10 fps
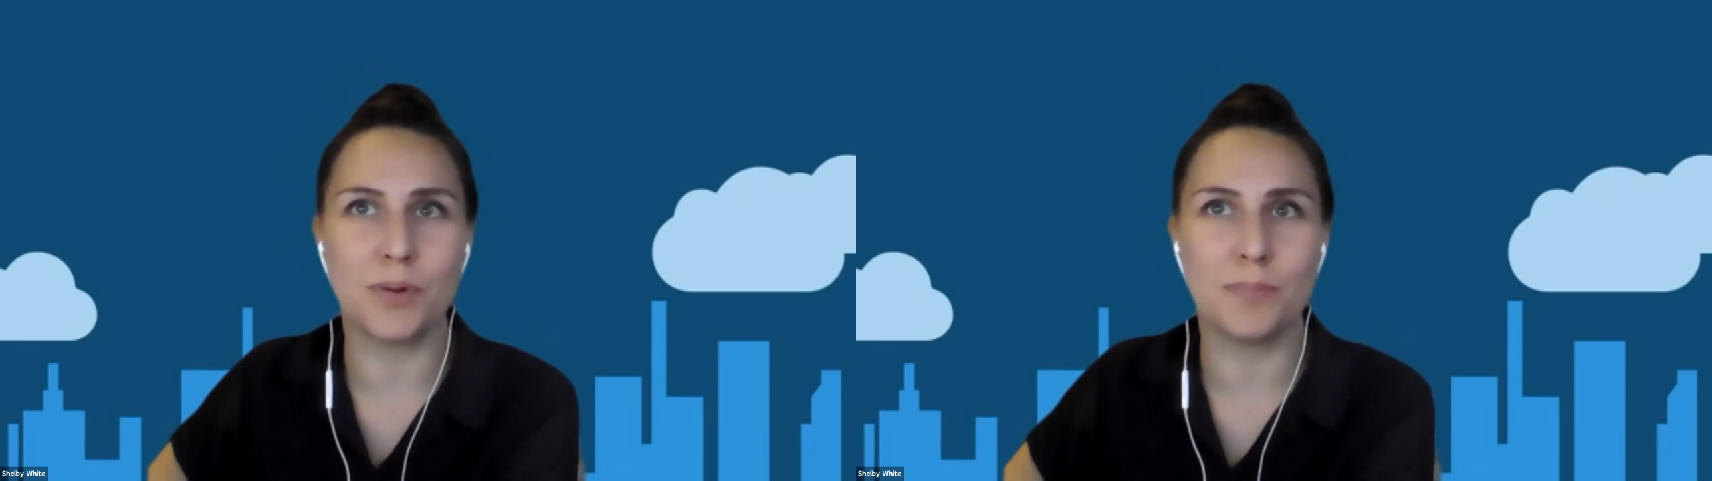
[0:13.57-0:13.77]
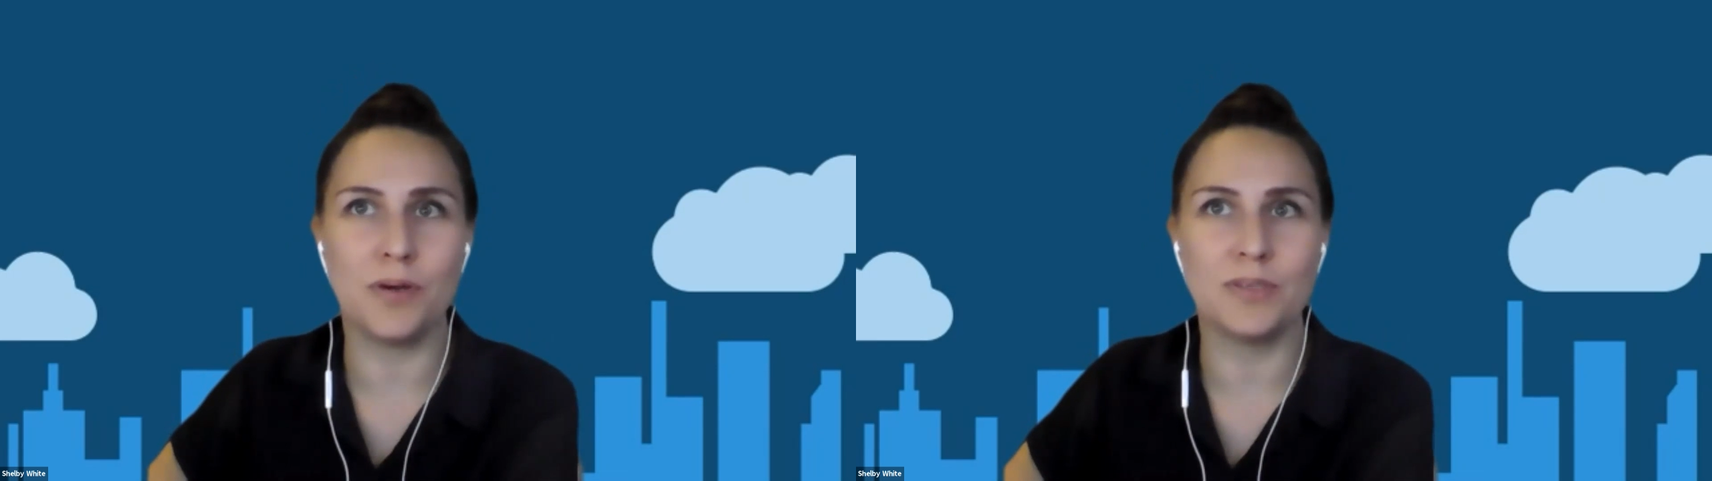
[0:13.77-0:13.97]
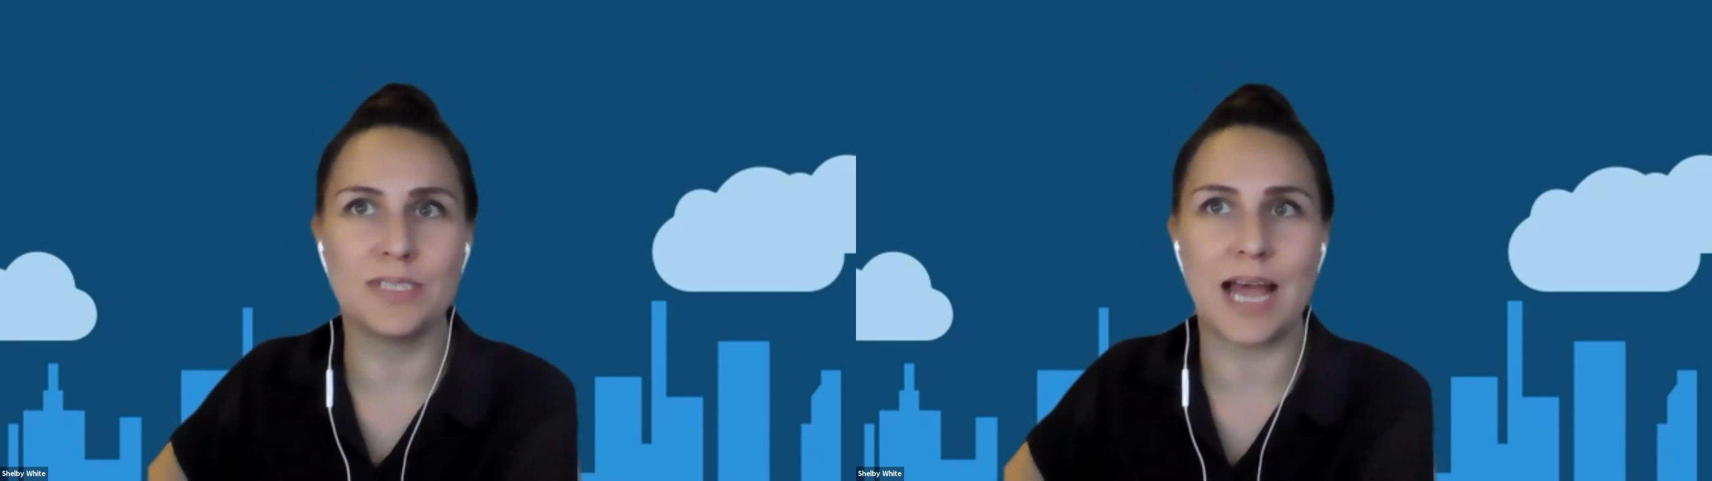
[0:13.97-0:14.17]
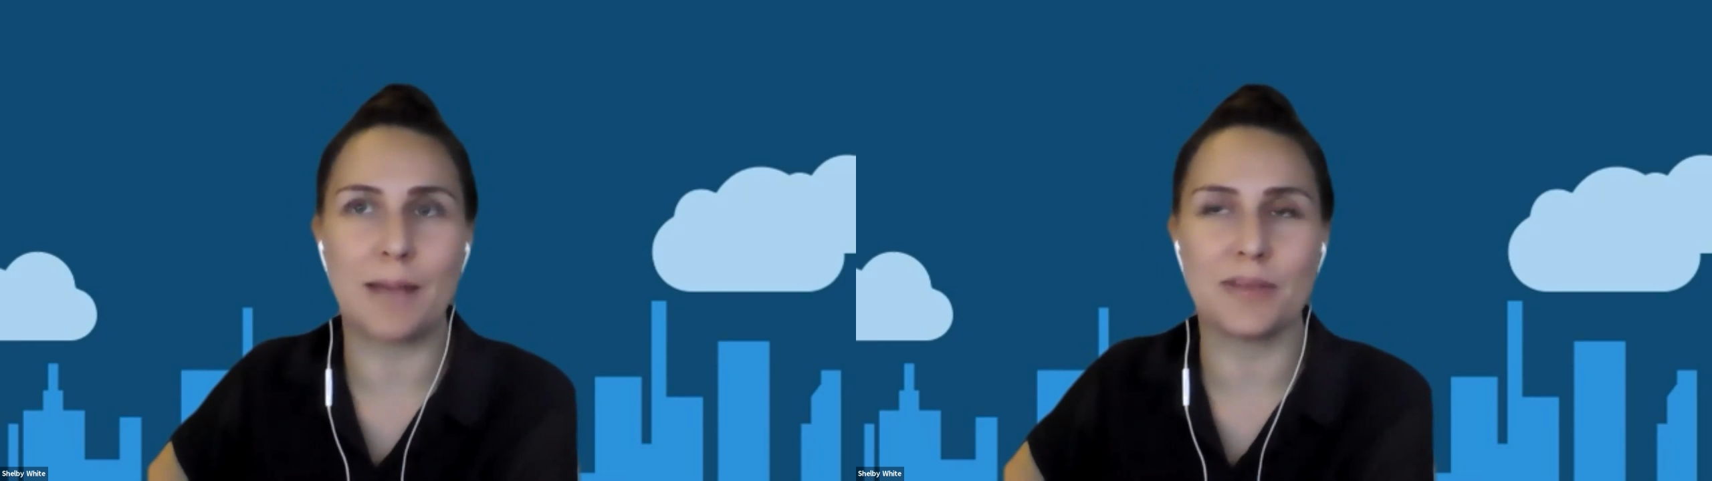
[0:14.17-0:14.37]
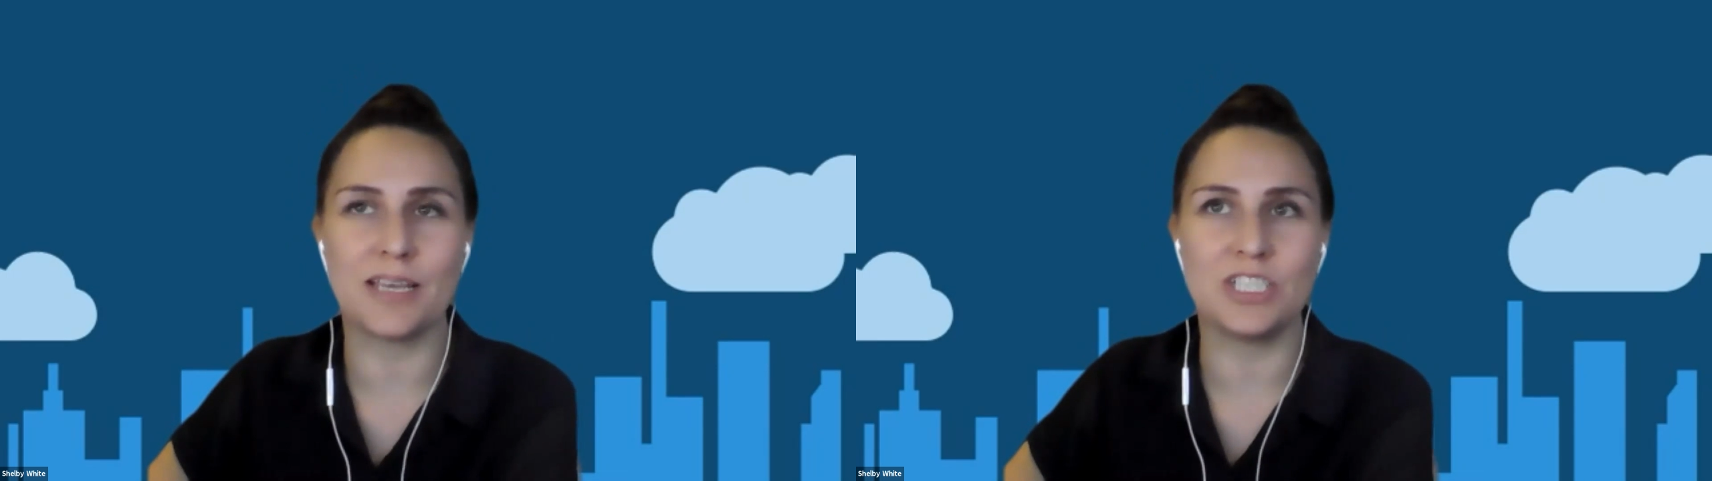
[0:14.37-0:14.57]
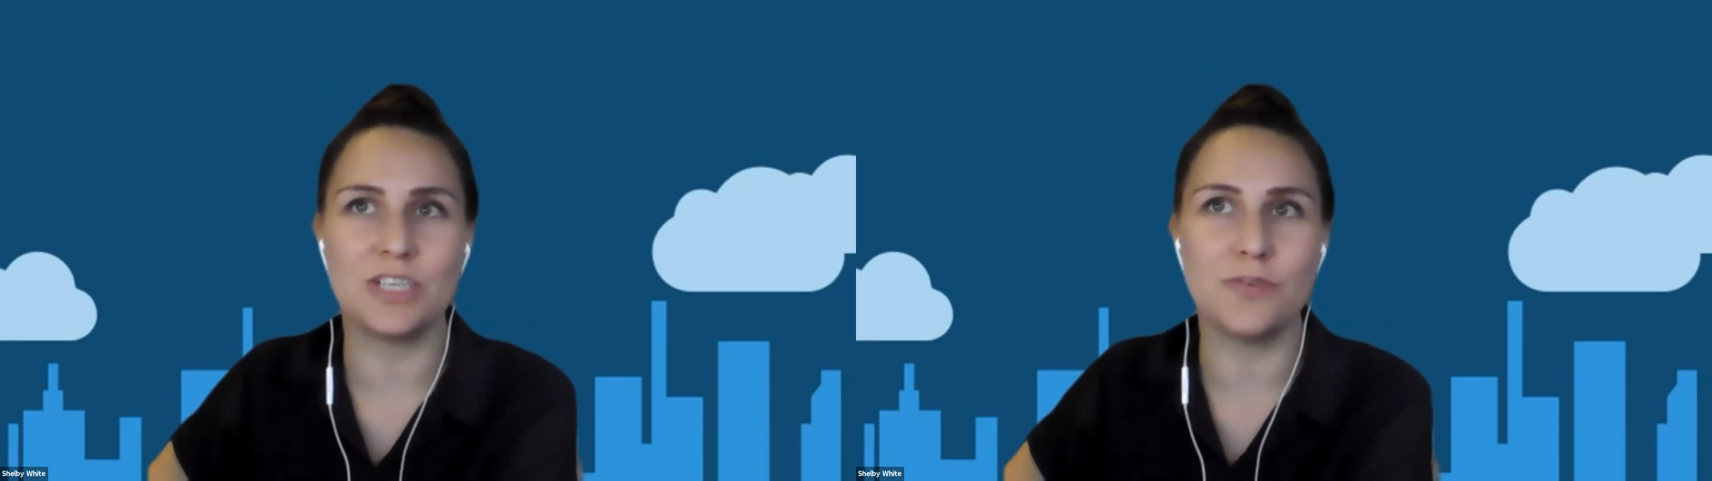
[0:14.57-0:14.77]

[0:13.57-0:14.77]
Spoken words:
proposed application